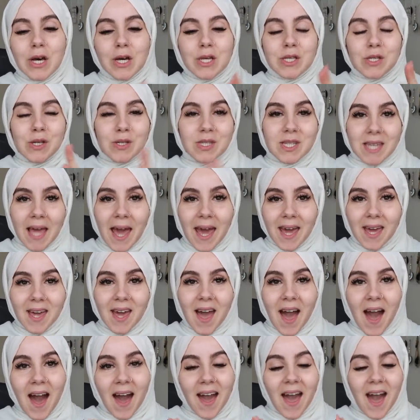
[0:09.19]
So
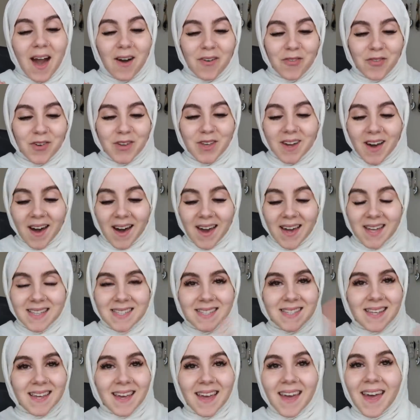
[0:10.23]
today I have for you
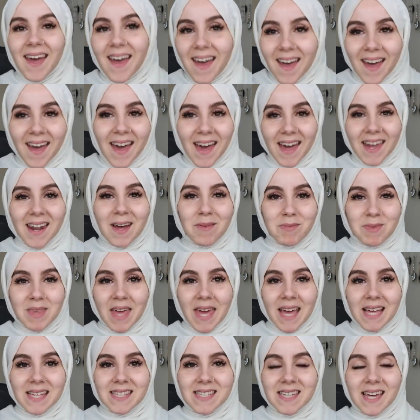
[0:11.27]
guys an
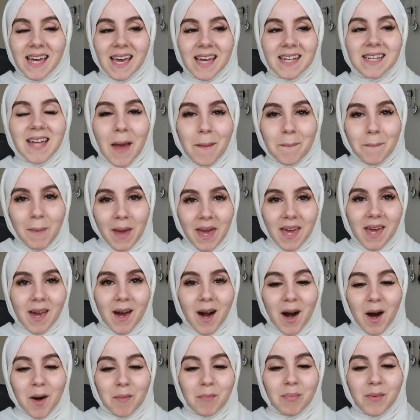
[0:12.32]
updated
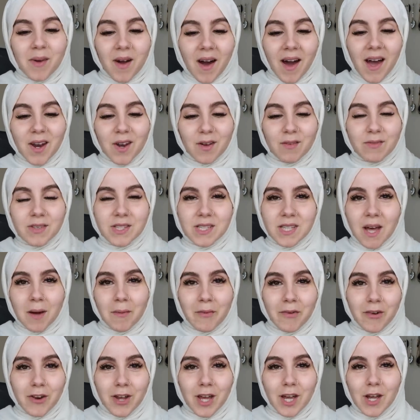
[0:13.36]
makeup kind of
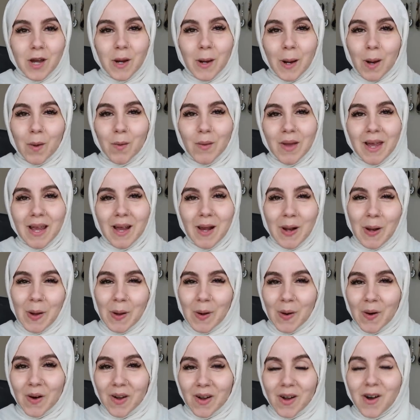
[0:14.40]
summery glowy
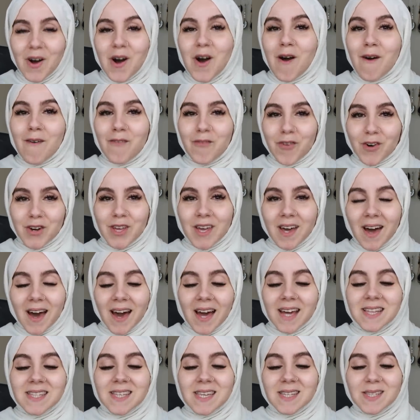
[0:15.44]
look for you
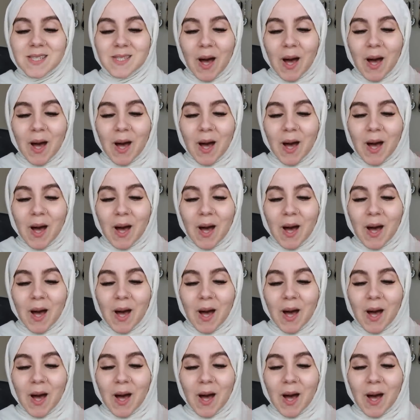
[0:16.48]
guys.